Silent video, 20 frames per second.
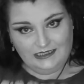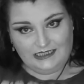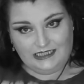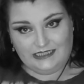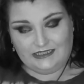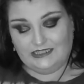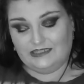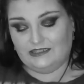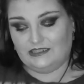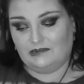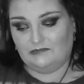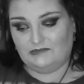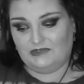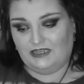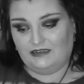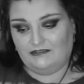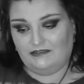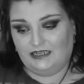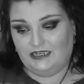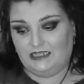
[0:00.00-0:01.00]
of the
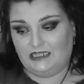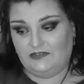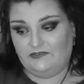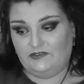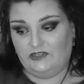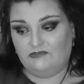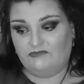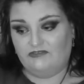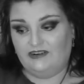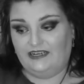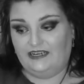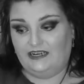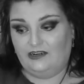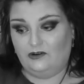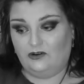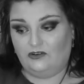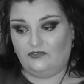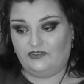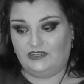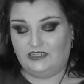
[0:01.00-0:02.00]
thumbnail, and if you've read any
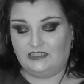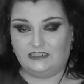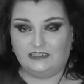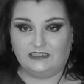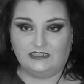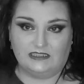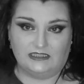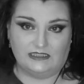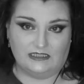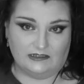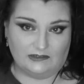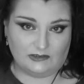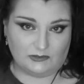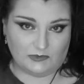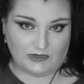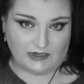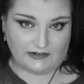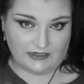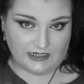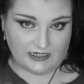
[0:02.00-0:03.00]
of it, don't
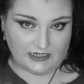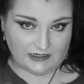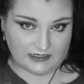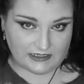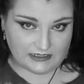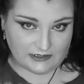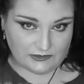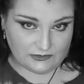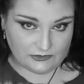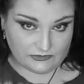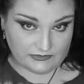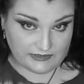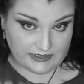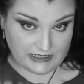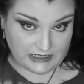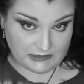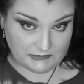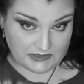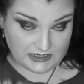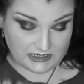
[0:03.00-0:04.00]
worry, I don't read
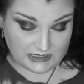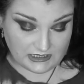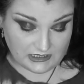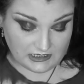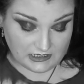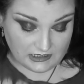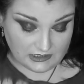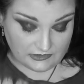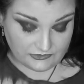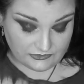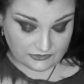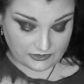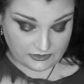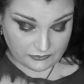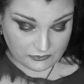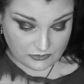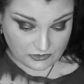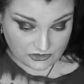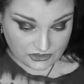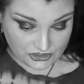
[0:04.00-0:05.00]
them until after
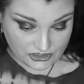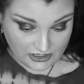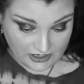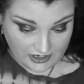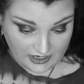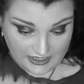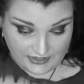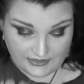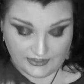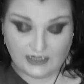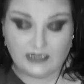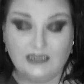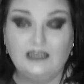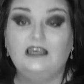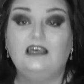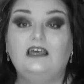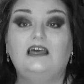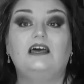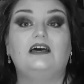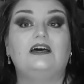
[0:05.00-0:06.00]
I've watched either
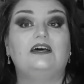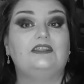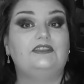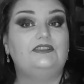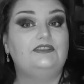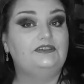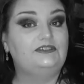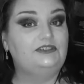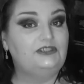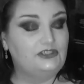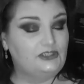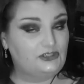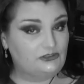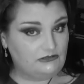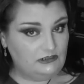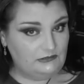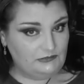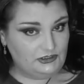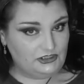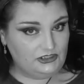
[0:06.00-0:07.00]
of the
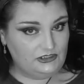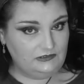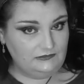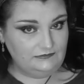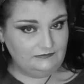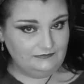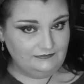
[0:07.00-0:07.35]
description.